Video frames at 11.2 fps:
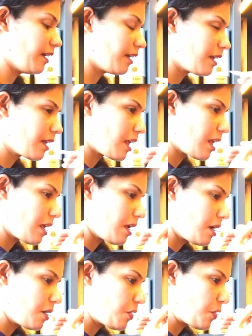Each wood gives
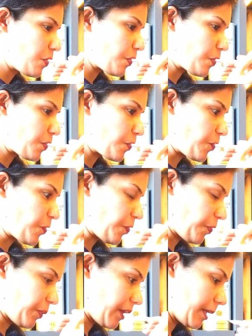its own
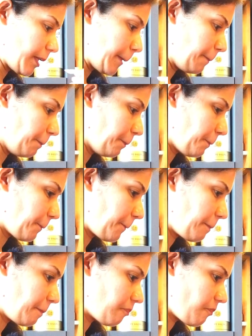flavor.
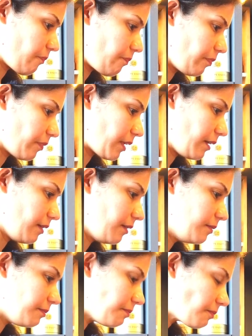This one seems to be a
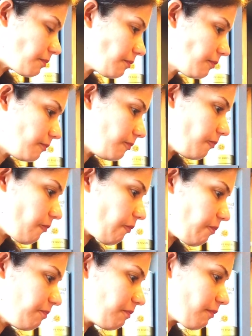sort of liquor.
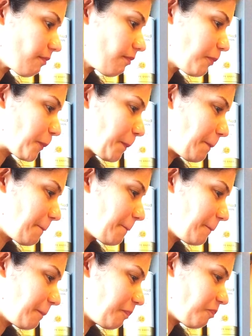
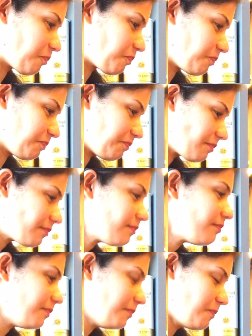It's very nice
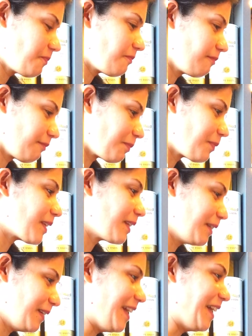on everything:
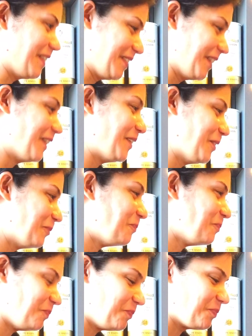salad, meat,
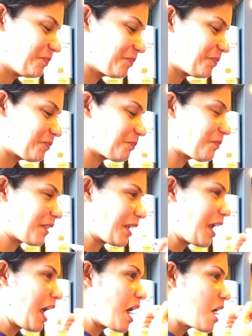eggs,
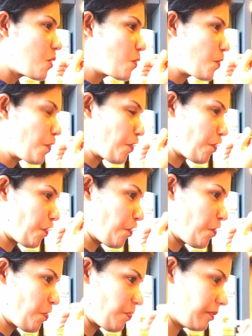omelette,
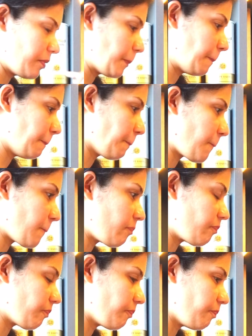but also on
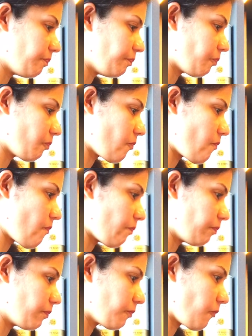
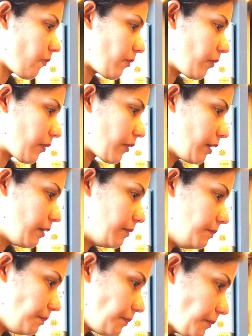desserts,
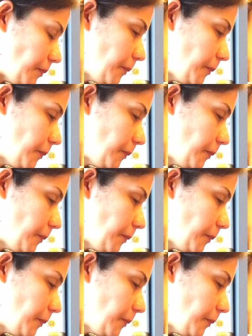on